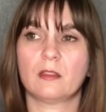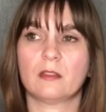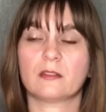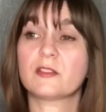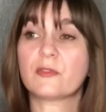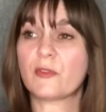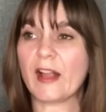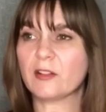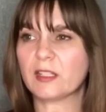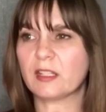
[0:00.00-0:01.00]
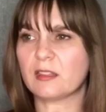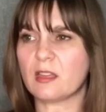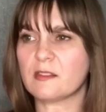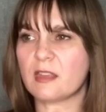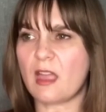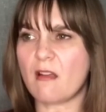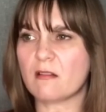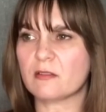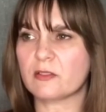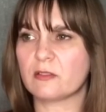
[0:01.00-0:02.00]
Is it frailty that thus
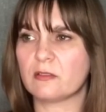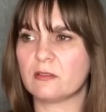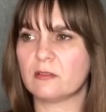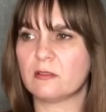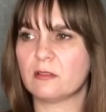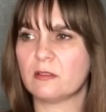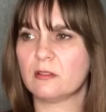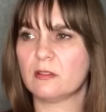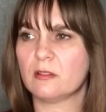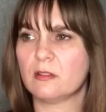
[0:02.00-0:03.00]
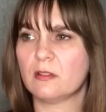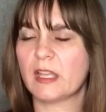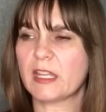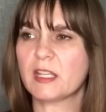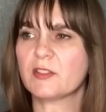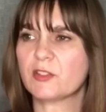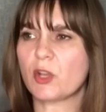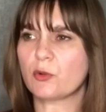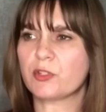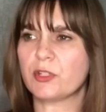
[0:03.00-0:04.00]
errs? It is
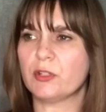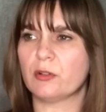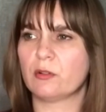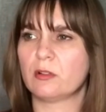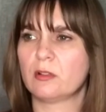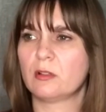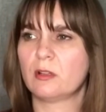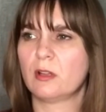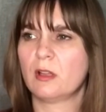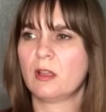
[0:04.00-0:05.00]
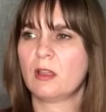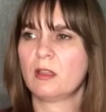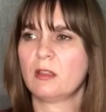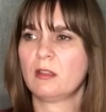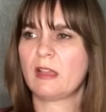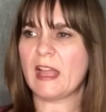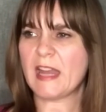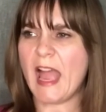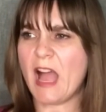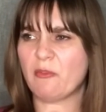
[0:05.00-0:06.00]
so too. And
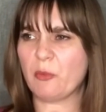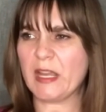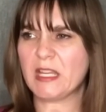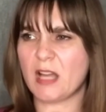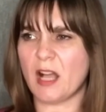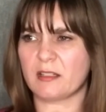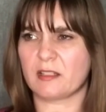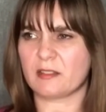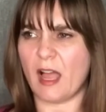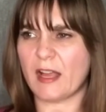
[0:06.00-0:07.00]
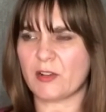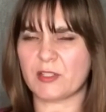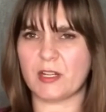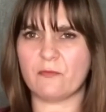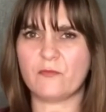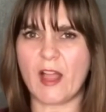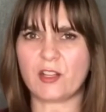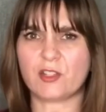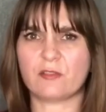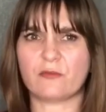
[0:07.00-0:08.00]
have we not desires and
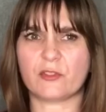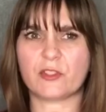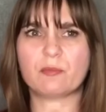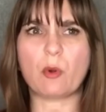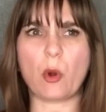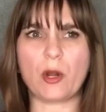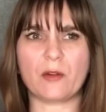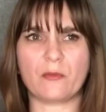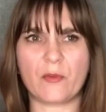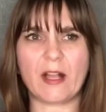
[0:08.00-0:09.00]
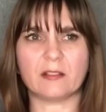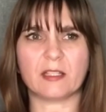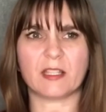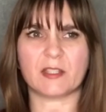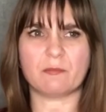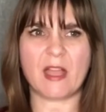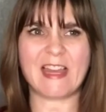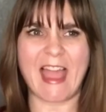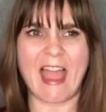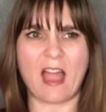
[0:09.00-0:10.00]
affection for sport and frailty as men
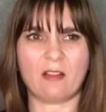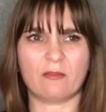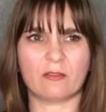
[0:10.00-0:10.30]
have?